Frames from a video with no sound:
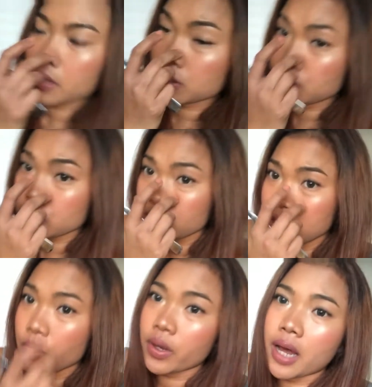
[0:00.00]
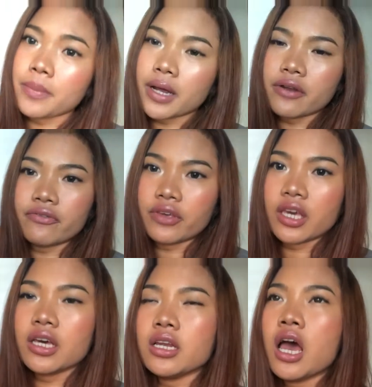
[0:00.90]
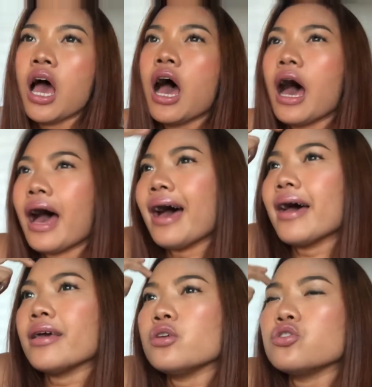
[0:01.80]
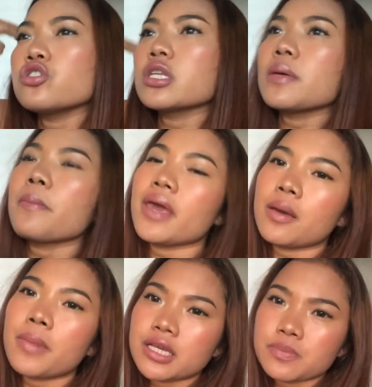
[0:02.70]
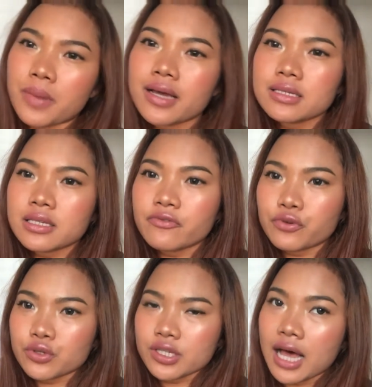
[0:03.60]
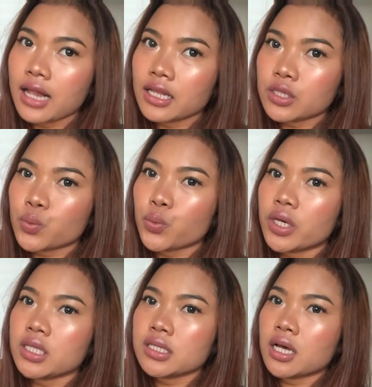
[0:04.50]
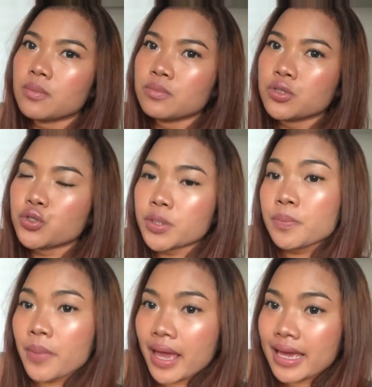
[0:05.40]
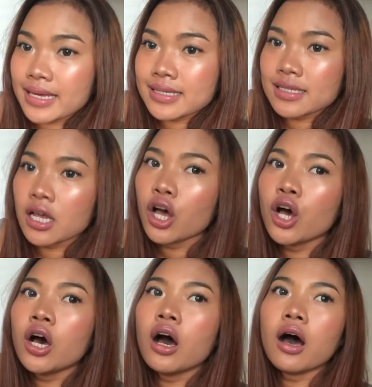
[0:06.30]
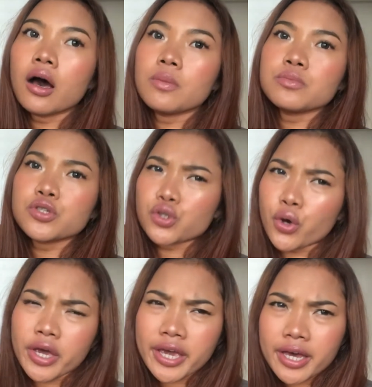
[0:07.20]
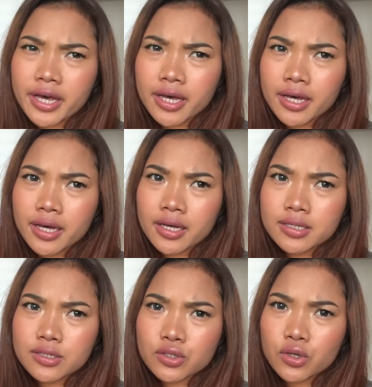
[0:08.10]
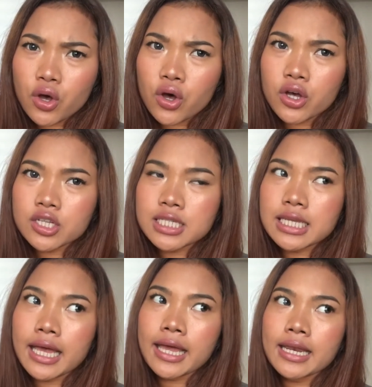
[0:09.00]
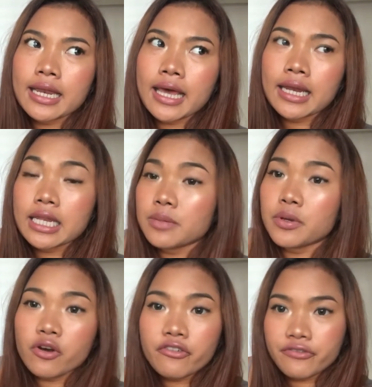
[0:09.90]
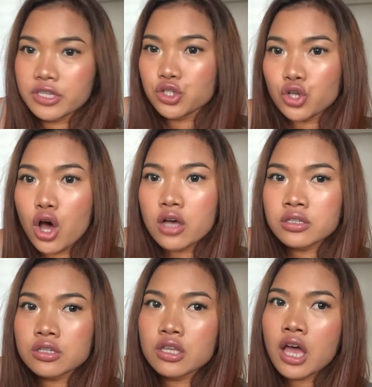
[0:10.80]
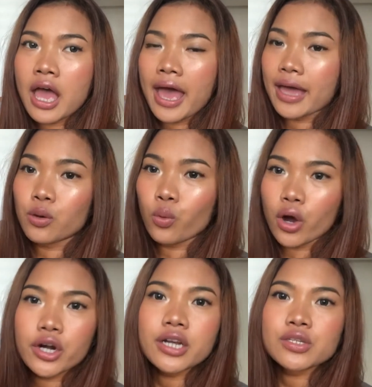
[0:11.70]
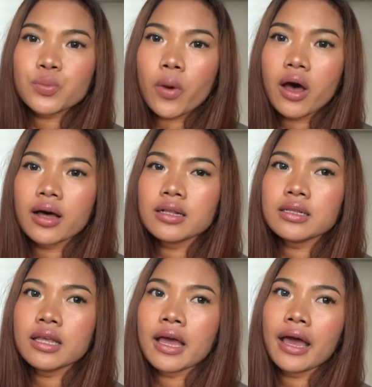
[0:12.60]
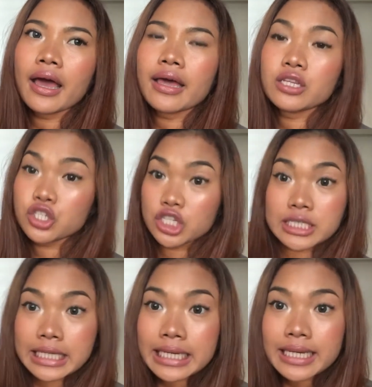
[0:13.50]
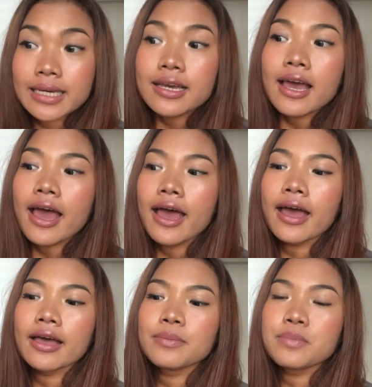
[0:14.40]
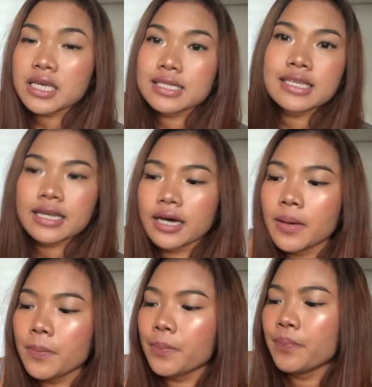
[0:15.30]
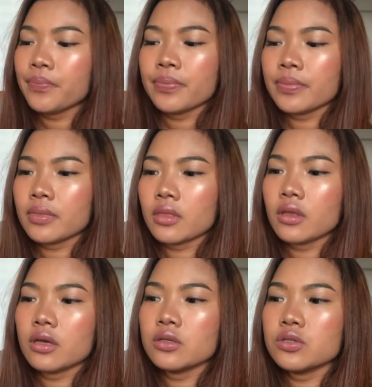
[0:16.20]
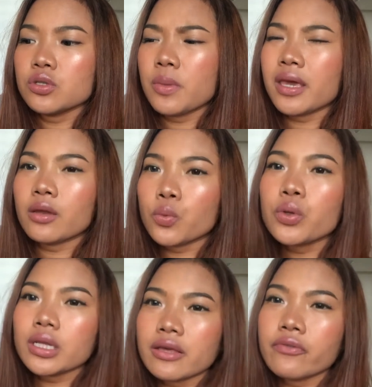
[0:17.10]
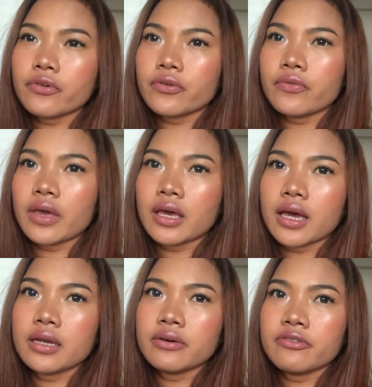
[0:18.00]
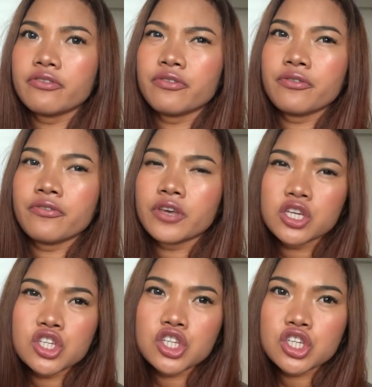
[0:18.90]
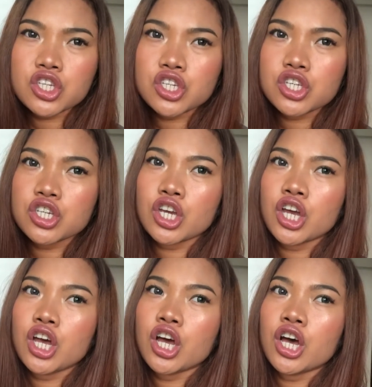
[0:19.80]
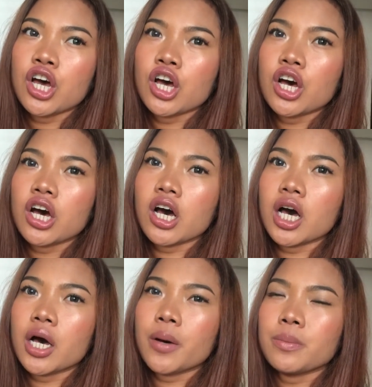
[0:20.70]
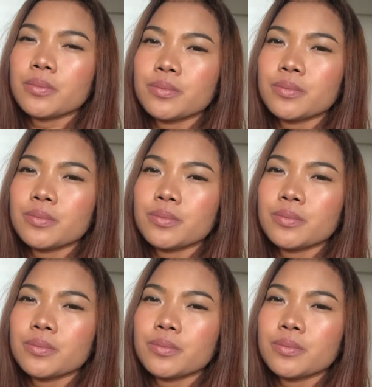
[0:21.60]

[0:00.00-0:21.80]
because usually when I'm not a vegan, I usually make my spicy fruit salad with some shrimp paste, soya sauce, and then a little bit of fish sauce and water as well, and chili, and mix it up to make it really perfect kind of fish. I